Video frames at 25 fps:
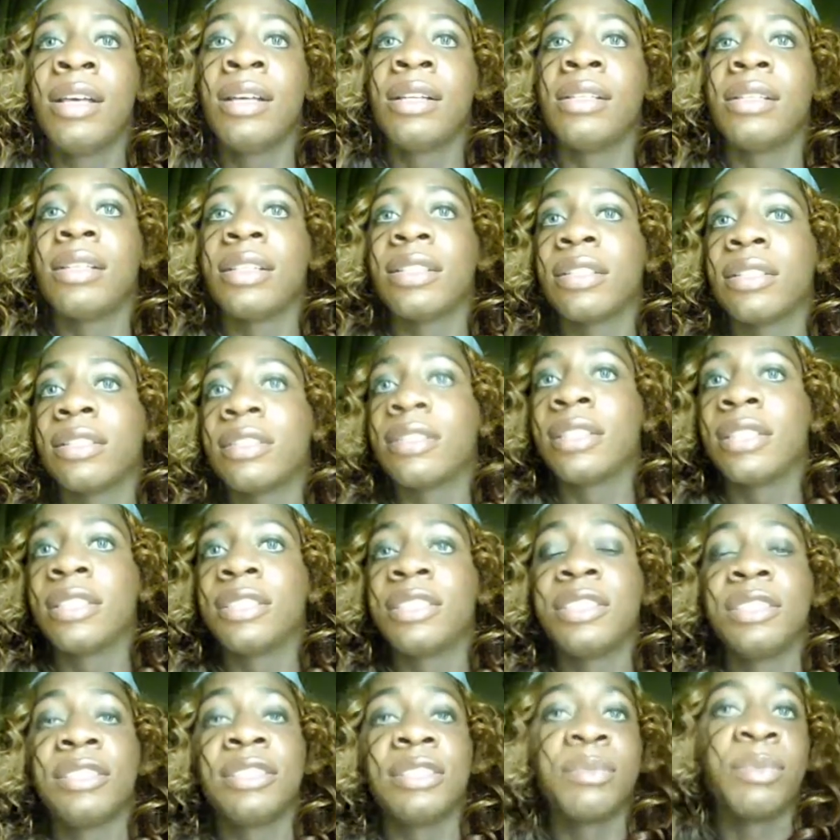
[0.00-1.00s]
Like I said,
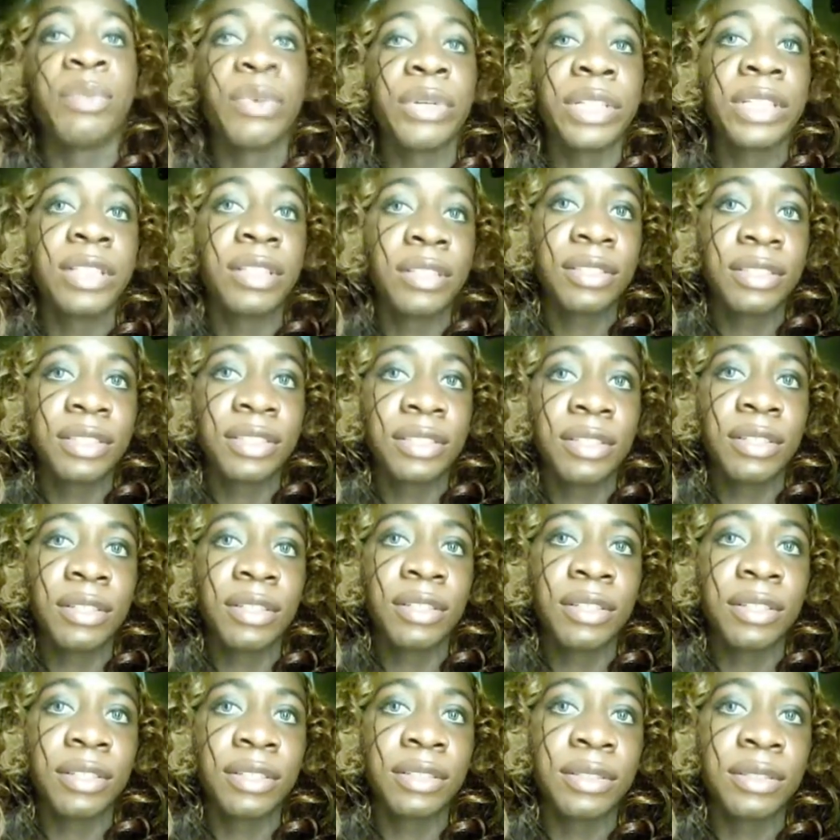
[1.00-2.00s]
she's a breakout star.